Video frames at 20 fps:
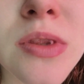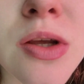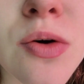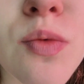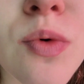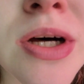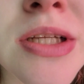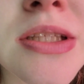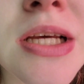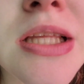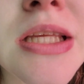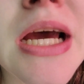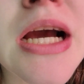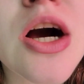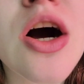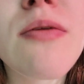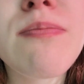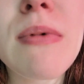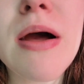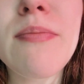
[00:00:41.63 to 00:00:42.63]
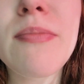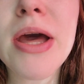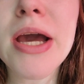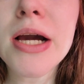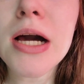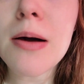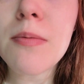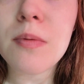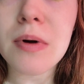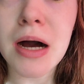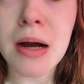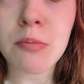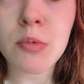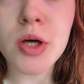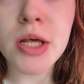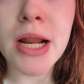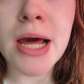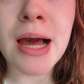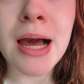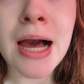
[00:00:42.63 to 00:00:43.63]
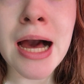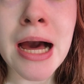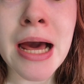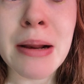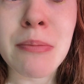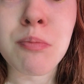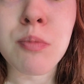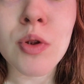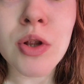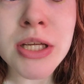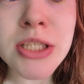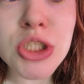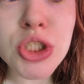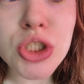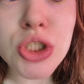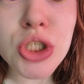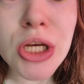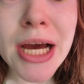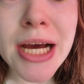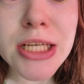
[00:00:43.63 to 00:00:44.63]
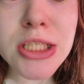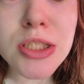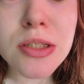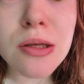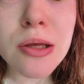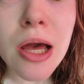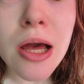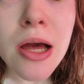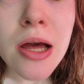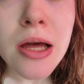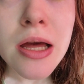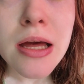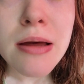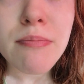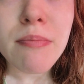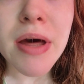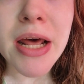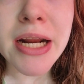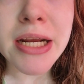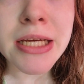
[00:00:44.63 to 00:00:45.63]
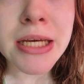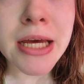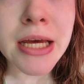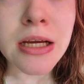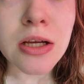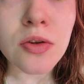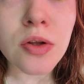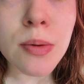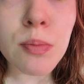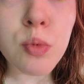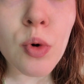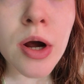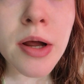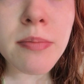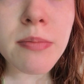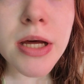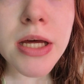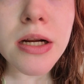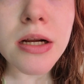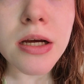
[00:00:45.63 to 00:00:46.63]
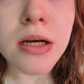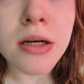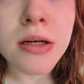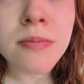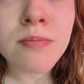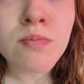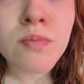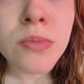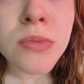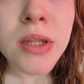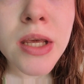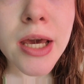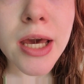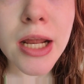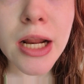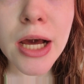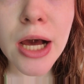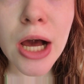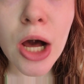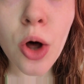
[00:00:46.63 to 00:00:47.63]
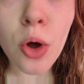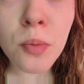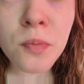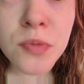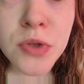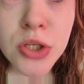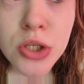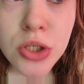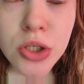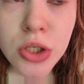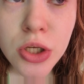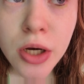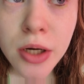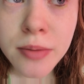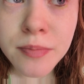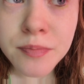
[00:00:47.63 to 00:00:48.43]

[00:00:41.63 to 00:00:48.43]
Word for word: Once I take off my makeup, I'm going to add Blitztex Medicaid Lip Ointment. It helps.